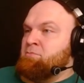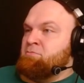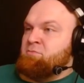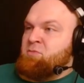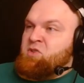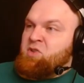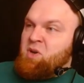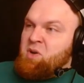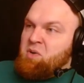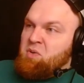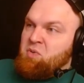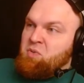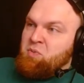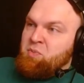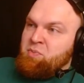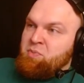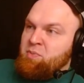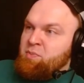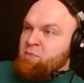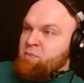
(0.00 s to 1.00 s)

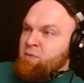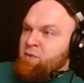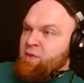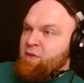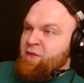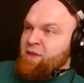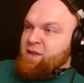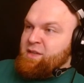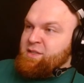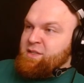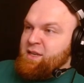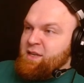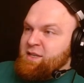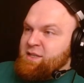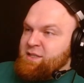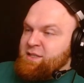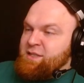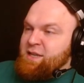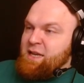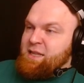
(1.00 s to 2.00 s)
So this
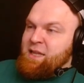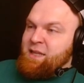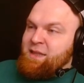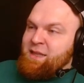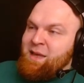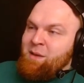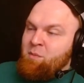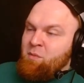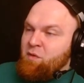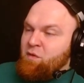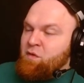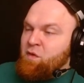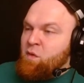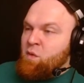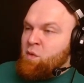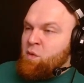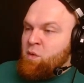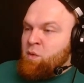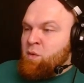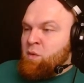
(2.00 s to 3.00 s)
is talent number
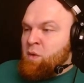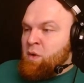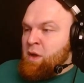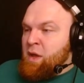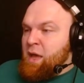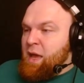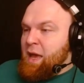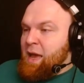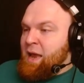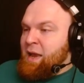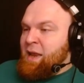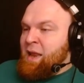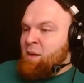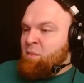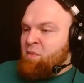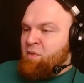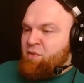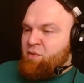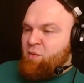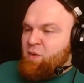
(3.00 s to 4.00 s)
two. And
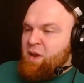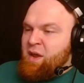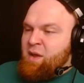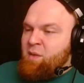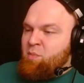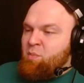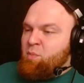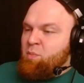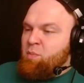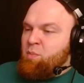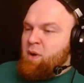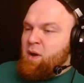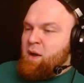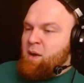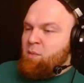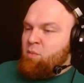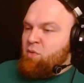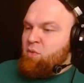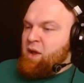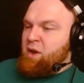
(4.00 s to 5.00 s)
number three,
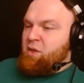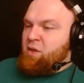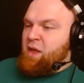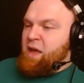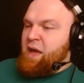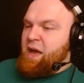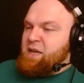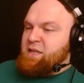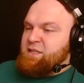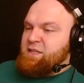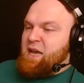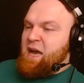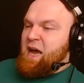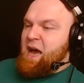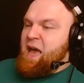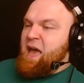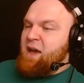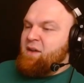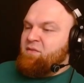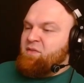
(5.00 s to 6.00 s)
Brittle Ice.
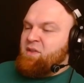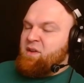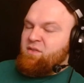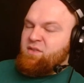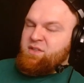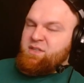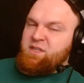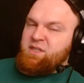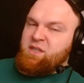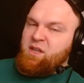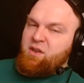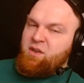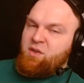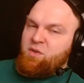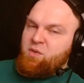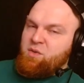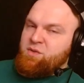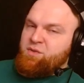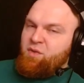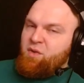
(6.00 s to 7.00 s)
I have never seen any
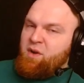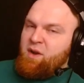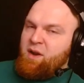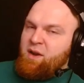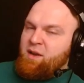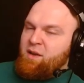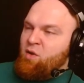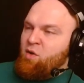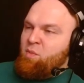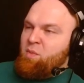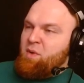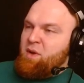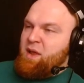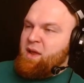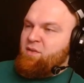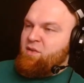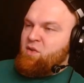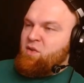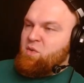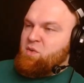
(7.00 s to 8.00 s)
use for it. Nobody
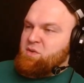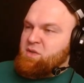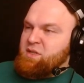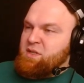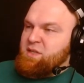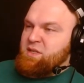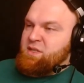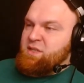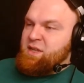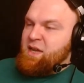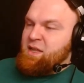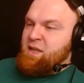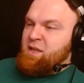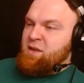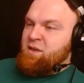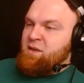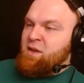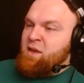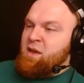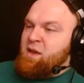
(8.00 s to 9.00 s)
ever uses this
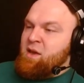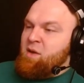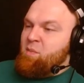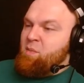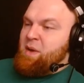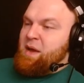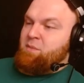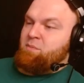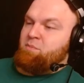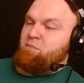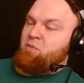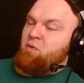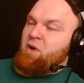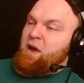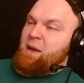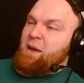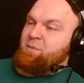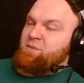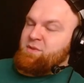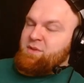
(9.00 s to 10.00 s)
talent, but
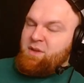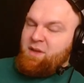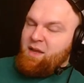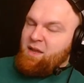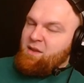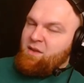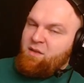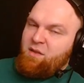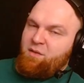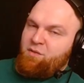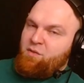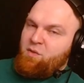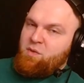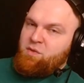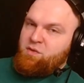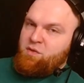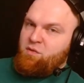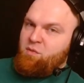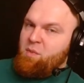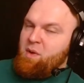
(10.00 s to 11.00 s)
perhaps again in the
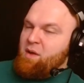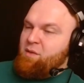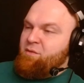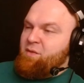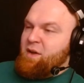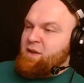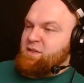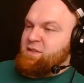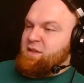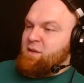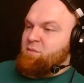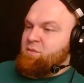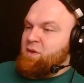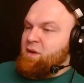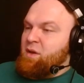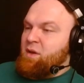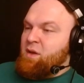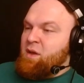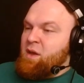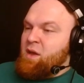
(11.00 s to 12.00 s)
future we might find
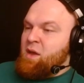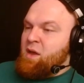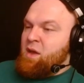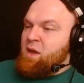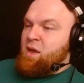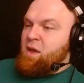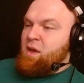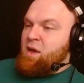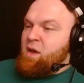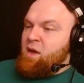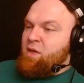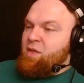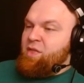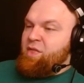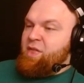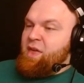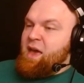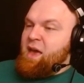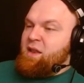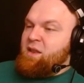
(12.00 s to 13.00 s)
something.
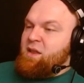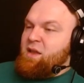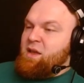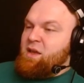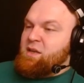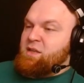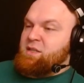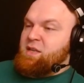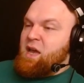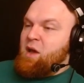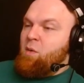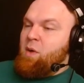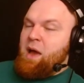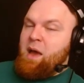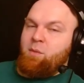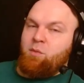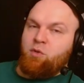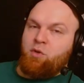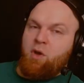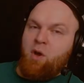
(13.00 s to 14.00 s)
That is how
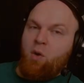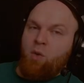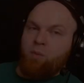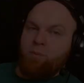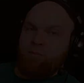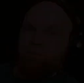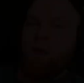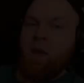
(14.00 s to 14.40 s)
I would go.